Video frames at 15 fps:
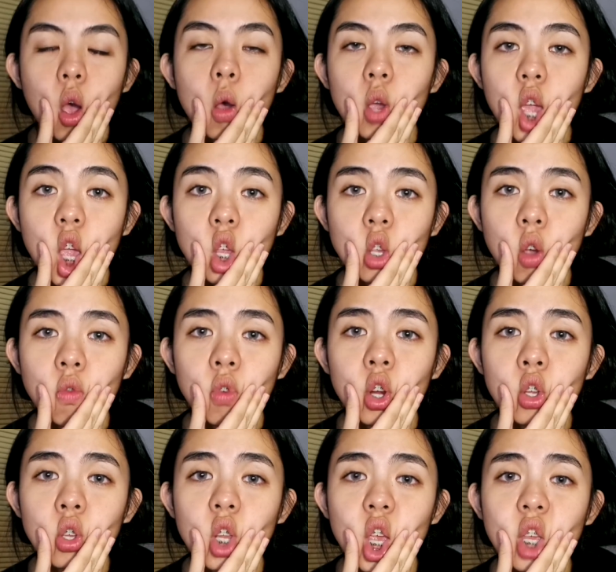Okay, so for
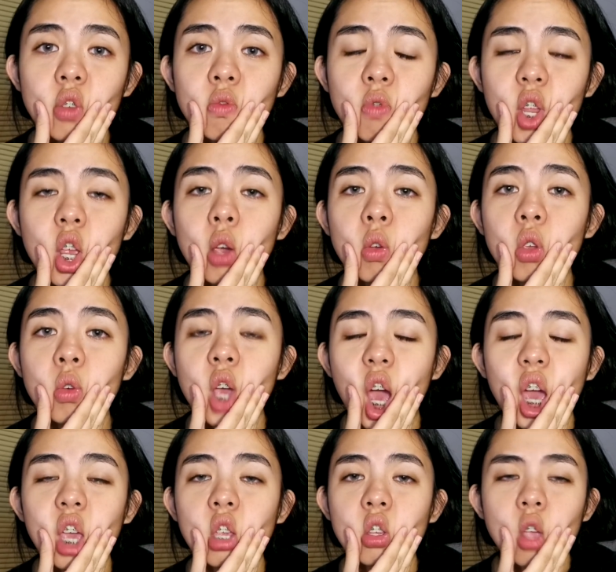today's video, you
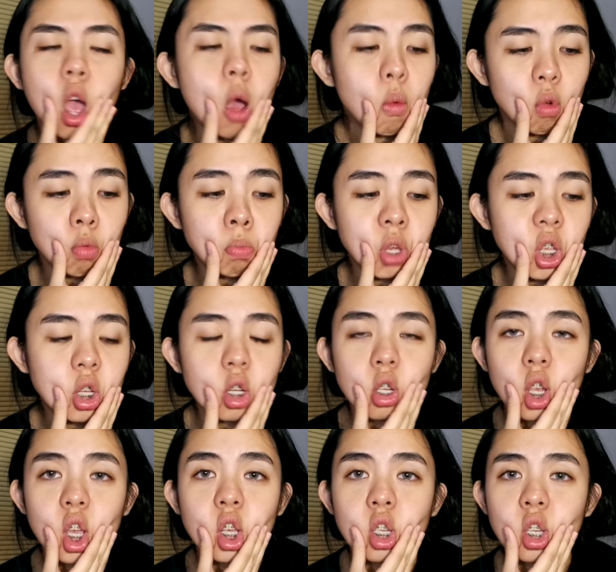guys, will be just
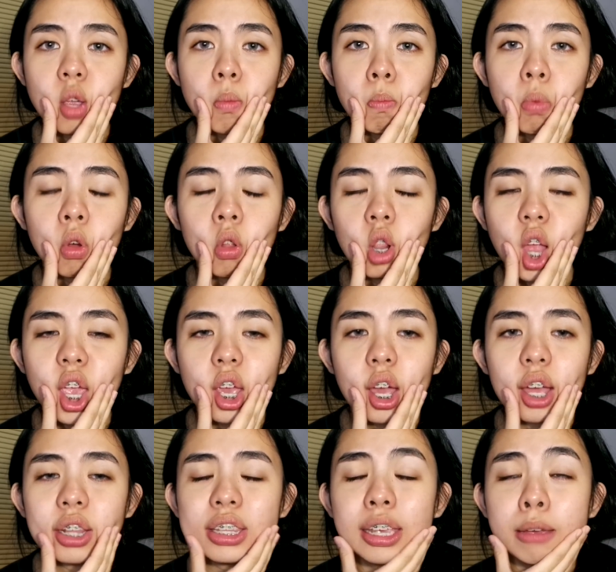a simple like
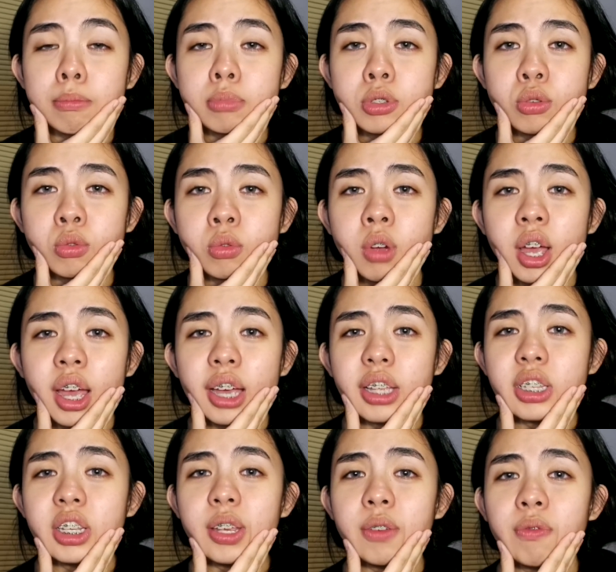attempt to
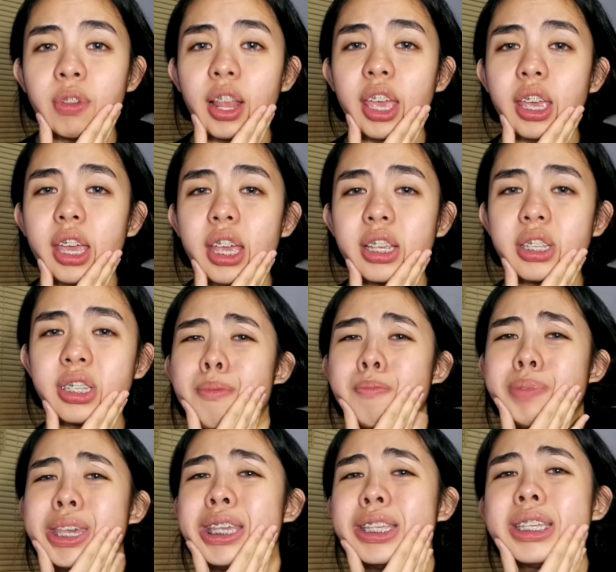achieve like a
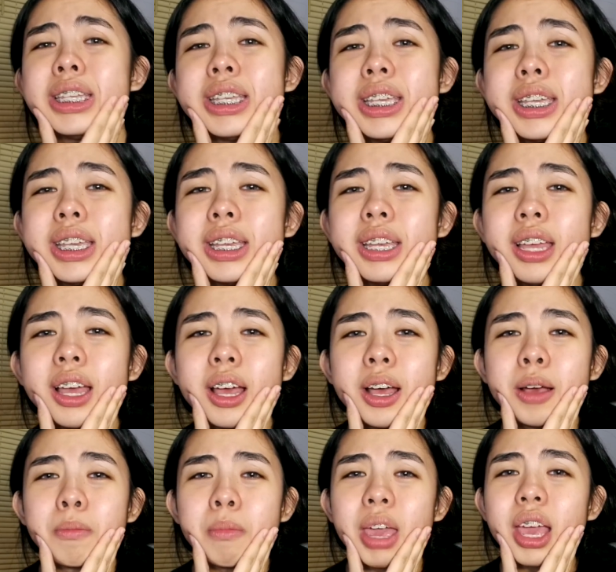peachy
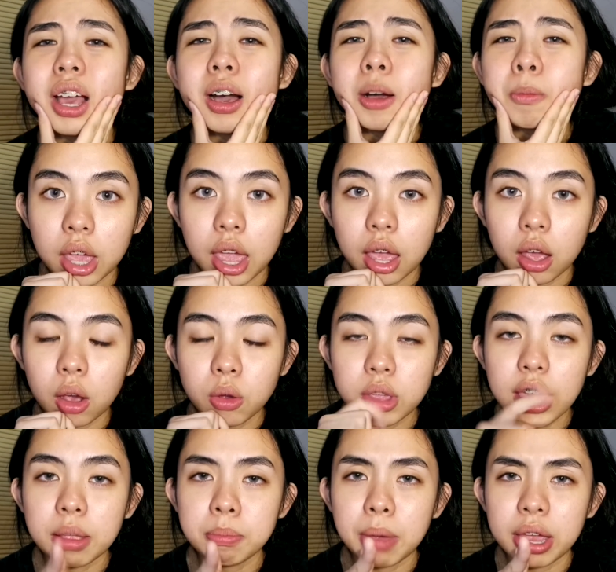makeup. Oh
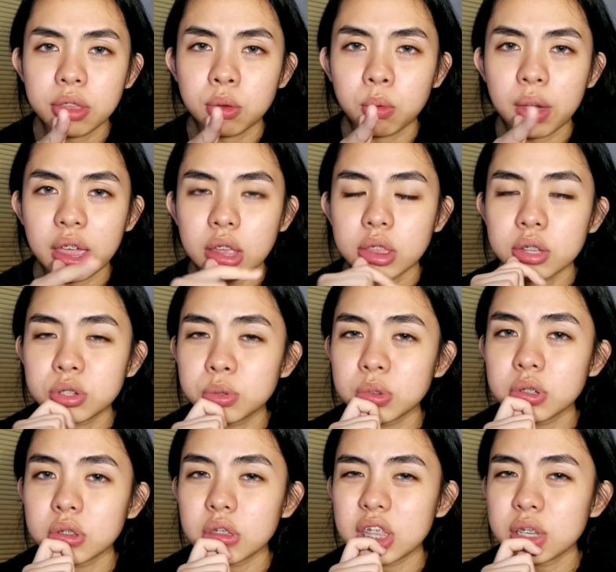yeah, and by the way, this
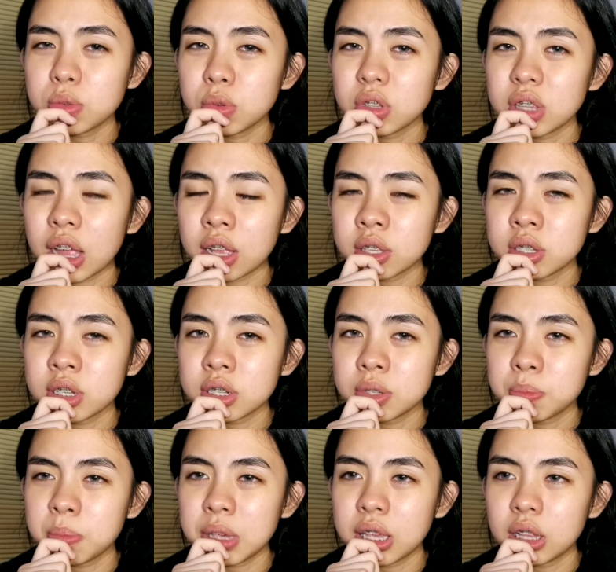will not
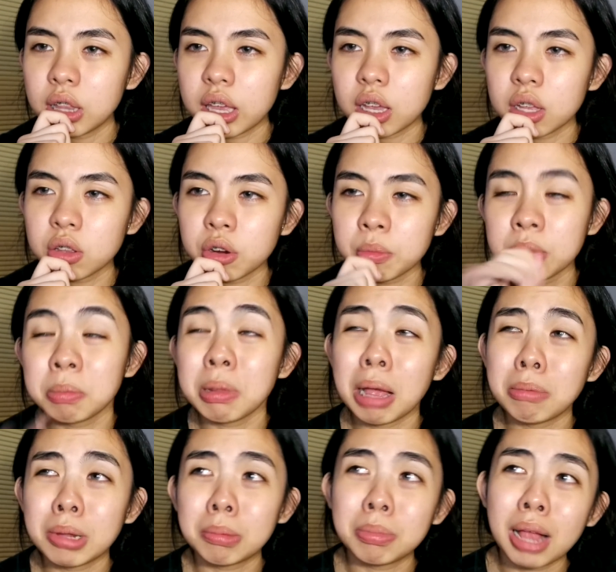just be like a normal blah
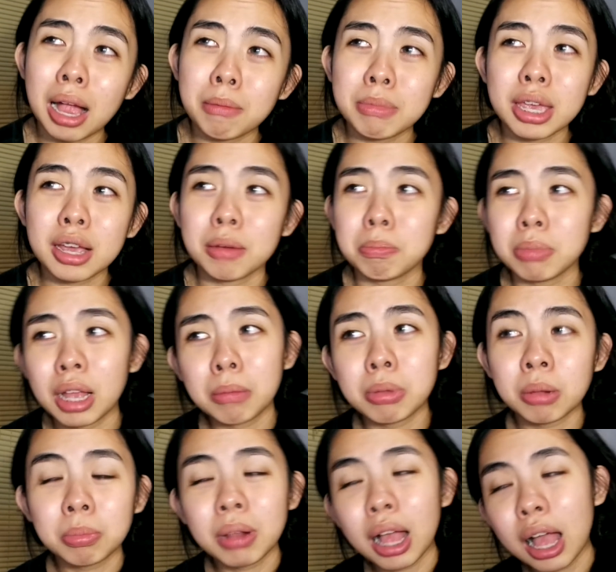blah blah makeup blah blah
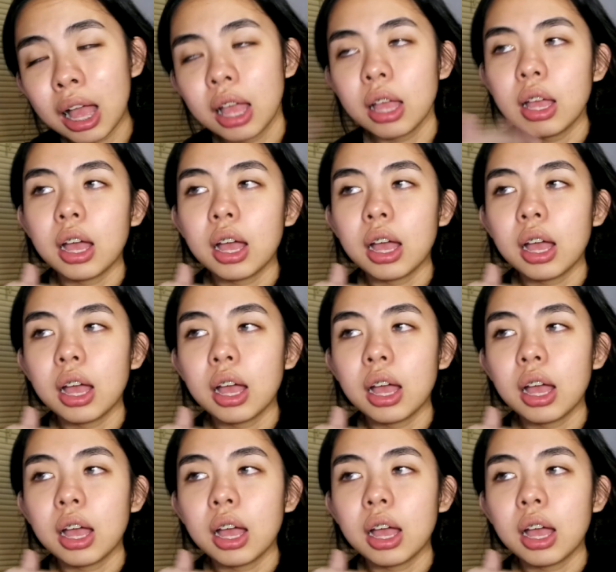blah.